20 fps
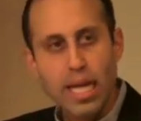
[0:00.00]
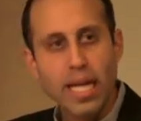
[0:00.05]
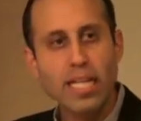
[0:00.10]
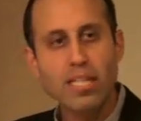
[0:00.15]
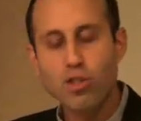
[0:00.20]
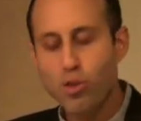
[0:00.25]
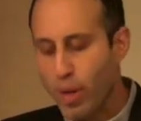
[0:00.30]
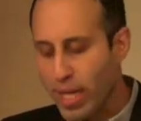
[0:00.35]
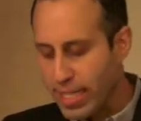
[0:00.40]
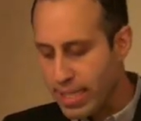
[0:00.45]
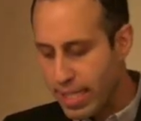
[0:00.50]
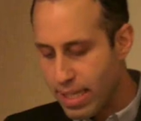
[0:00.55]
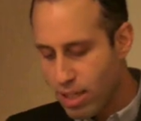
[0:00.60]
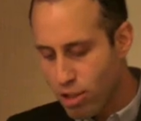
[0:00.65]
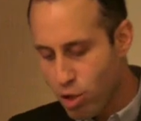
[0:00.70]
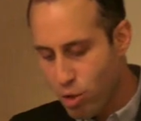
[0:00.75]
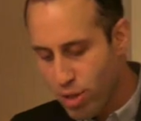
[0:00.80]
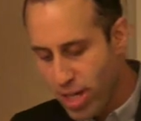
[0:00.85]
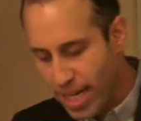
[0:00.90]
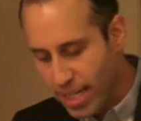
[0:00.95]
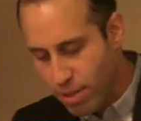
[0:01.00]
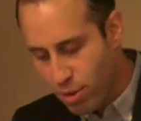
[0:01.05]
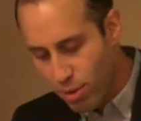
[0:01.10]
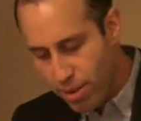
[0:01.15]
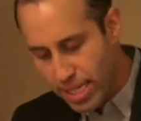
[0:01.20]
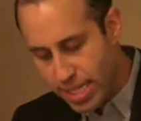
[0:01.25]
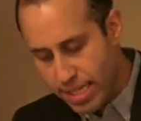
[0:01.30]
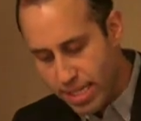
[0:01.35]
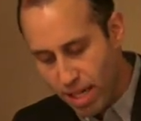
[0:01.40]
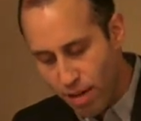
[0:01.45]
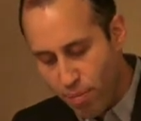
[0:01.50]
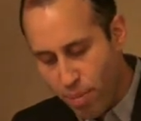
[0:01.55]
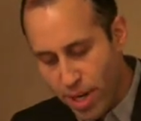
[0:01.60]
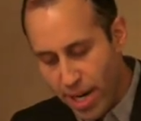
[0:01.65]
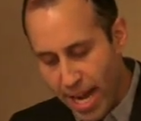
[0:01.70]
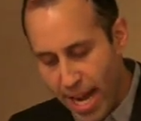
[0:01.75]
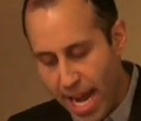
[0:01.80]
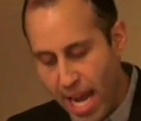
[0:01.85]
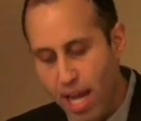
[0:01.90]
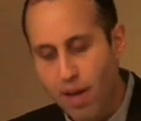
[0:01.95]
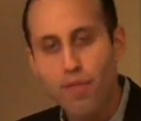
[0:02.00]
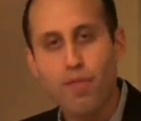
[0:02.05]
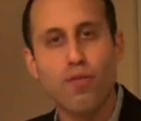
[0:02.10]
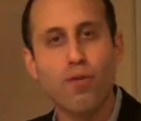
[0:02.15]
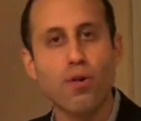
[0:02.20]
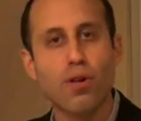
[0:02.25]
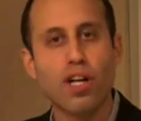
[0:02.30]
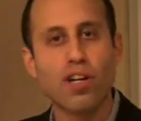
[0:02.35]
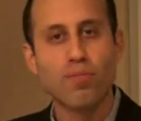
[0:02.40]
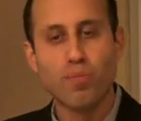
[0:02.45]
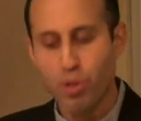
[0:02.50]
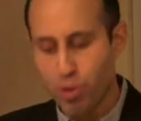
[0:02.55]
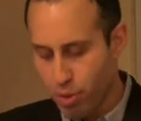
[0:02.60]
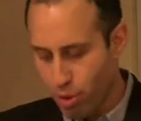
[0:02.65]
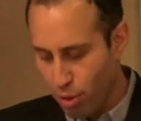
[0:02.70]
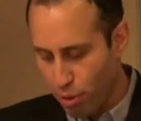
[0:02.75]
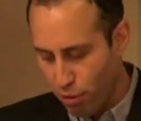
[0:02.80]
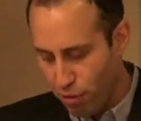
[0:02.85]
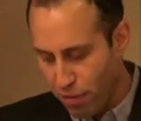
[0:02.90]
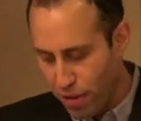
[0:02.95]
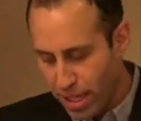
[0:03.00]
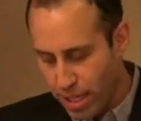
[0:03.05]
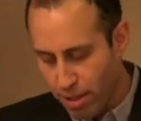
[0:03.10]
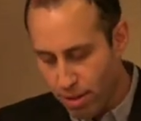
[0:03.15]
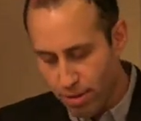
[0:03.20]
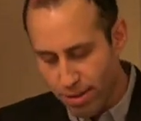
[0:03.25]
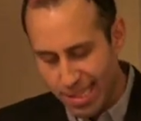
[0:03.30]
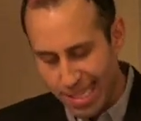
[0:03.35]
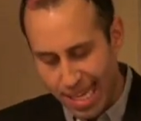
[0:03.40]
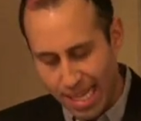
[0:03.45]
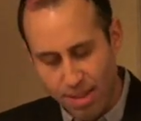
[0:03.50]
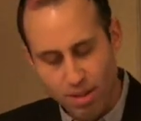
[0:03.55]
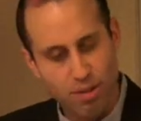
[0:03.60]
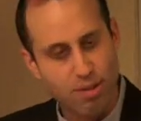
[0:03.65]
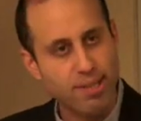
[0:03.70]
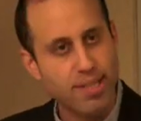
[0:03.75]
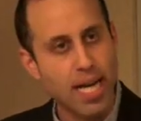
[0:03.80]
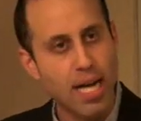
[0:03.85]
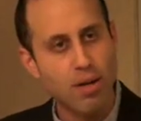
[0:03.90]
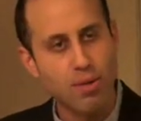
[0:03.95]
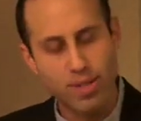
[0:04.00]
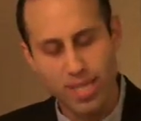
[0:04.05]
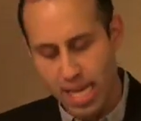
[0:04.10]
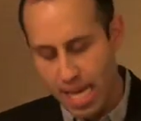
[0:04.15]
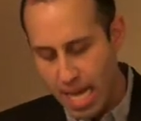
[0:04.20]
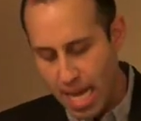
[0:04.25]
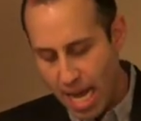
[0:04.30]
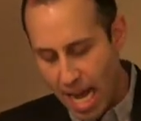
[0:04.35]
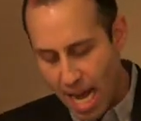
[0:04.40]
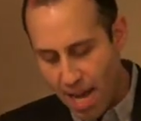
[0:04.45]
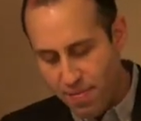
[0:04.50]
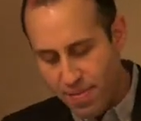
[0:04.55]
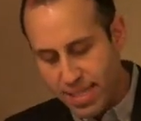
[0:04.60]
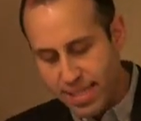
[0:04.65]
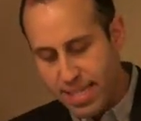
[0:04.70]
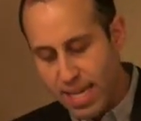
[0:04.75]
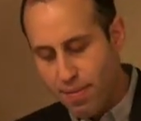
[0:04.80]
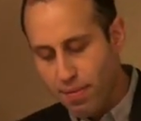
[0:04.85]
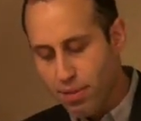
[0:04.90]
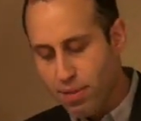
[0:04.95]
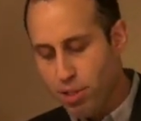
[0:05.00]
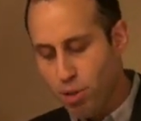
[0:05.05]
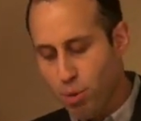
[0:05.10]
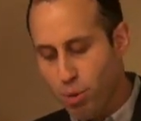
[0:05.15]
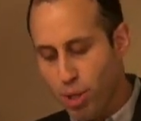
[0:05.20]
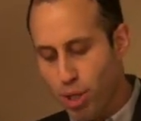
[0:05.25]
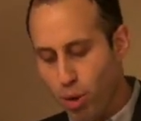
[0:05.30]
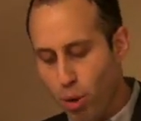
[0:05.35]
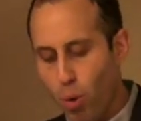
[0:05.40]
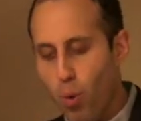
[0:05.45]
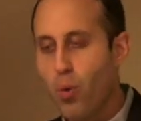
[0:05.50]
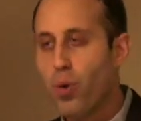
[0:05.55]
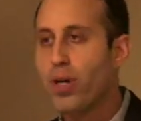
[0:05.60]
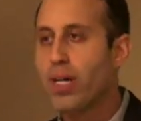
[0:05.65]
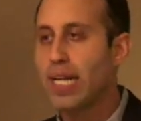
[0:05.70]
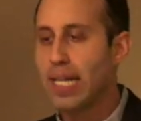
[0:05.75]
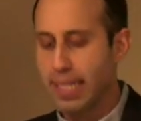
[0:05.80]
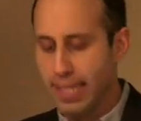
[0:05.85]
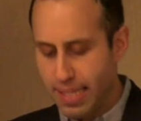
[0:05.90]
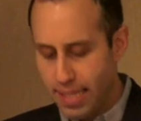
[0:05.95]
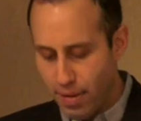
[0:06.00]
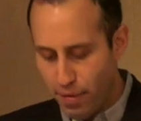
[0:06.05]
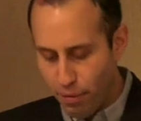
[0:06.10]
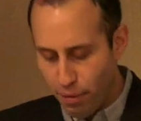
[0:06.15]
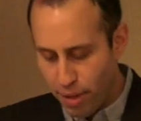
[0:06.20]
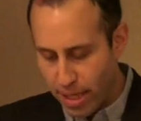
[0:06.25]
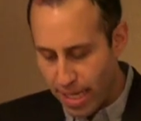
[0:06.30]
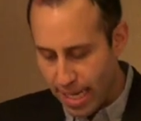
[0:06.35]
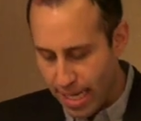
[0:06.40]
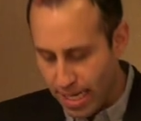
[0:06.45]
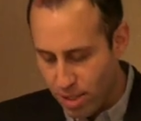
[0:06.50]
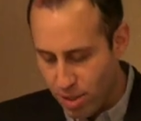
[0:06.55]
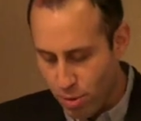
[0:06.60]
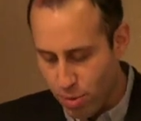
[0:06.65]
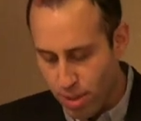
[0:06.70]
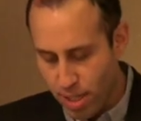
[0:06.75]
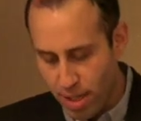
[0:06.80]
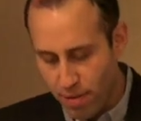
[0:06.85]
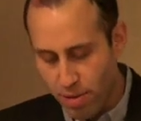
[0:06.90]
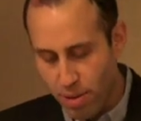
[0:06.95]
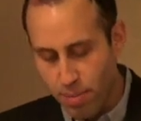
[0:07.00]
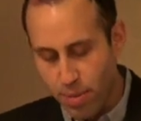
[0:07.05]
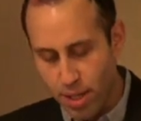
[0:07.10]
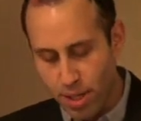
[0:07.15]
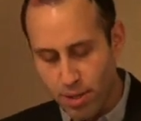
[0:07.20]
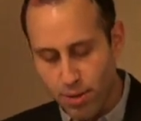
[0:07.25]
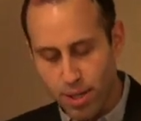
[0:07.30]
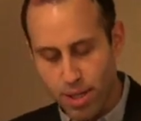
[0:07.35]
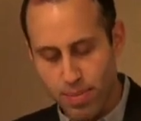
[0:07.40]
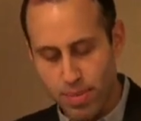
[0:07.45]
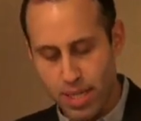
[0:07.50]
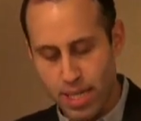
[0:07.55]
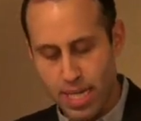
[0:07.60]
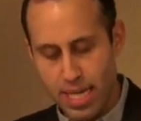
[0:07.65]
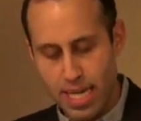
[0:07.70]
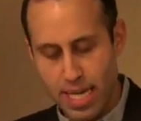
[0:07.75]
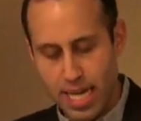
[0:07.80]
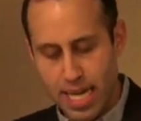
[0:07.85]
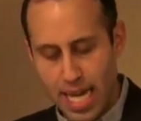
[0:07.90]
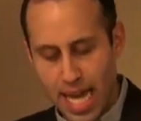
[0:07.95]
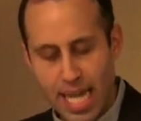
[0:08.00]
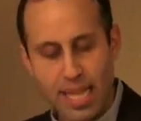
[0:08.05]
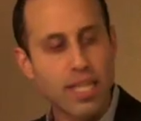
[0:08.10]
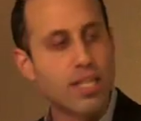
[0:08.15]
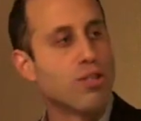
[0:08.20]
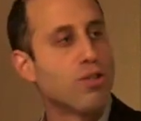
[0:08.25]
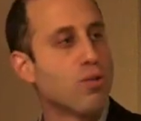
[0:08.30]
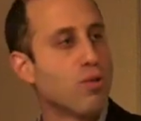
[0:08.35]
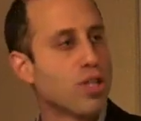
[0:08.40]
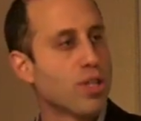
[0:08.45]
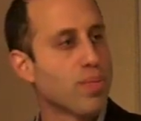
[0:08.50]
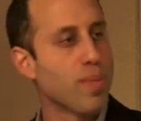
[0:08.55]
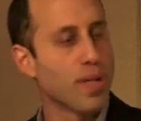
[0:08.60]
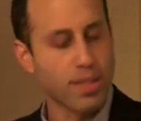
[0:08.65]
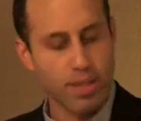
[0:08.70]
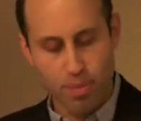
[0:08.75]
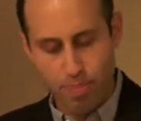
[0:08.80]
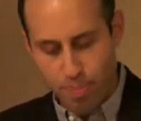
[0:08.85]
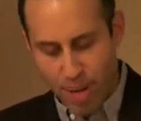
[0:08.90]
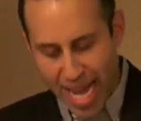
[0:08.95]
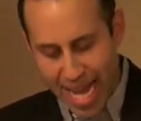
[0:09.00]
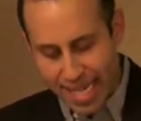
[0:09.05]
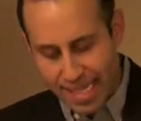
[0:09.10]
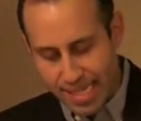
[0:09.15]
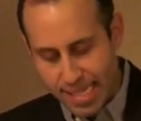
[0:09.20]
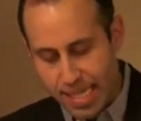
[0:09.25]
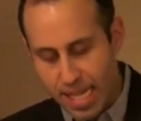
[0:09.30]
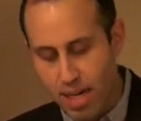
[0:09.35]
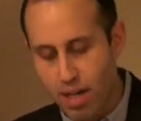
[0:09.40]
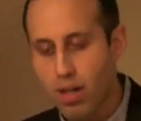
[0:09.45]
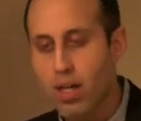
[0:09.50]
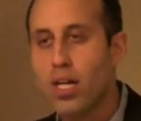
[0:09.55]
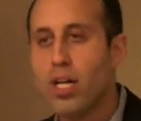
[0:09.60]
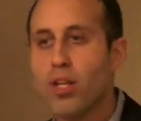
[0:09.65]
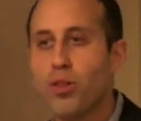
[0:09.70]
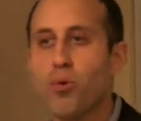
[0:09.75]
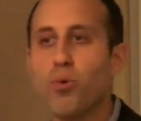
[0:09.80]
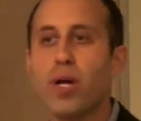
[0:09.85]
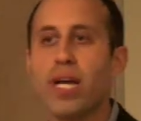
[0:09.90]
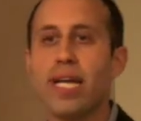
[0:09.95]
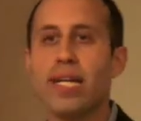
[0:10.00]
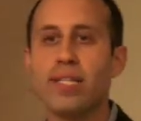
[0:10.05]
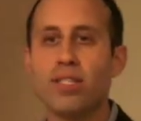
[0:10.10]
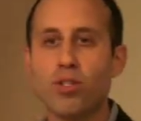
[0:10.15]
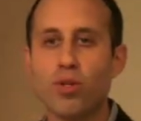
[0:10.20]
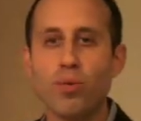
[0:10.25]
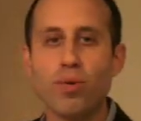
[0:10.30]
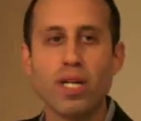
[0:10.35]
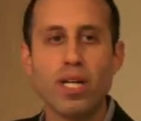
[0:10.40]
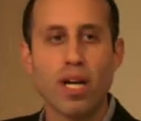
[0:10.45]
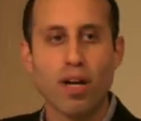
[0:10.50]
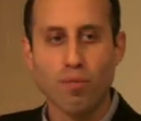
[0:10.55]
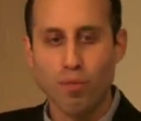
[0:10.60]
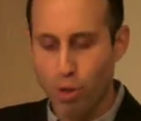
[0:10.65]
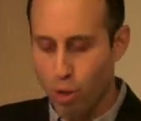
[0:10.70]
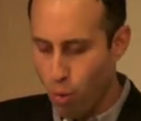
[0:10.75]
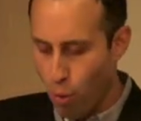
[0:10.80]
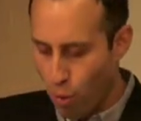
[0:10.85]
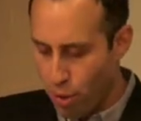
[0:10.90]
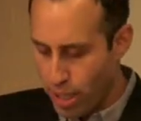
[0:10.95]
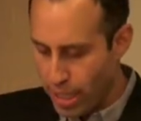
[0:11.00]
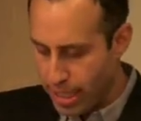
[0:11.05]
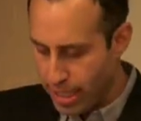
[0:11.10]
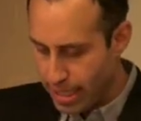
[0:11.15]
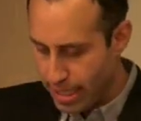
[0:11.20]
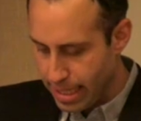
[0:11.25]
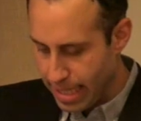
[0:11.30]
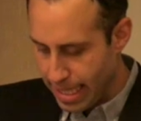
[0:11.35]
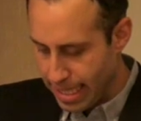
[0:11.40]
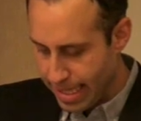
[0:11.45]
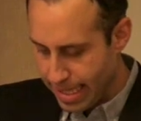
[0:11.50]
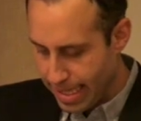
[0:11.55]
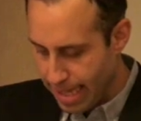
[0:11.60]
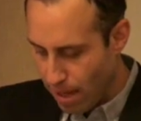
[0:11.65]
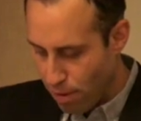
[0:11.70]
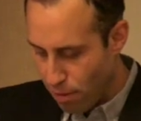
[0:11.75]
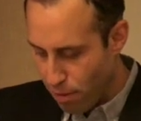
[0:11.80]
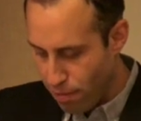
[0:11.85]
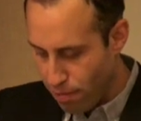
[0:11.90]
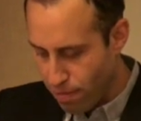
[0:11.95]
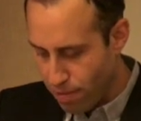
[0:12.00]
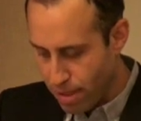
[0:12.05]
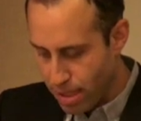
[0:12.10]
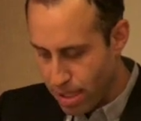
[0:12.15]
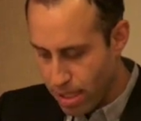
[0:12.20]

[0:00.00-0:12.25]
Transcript: In tracing the trajectories of but a handful of musical figures and their sounds, I have endeavored to record a different history of the Maghreb and the Jewish Muslim past there through a history of recording itself.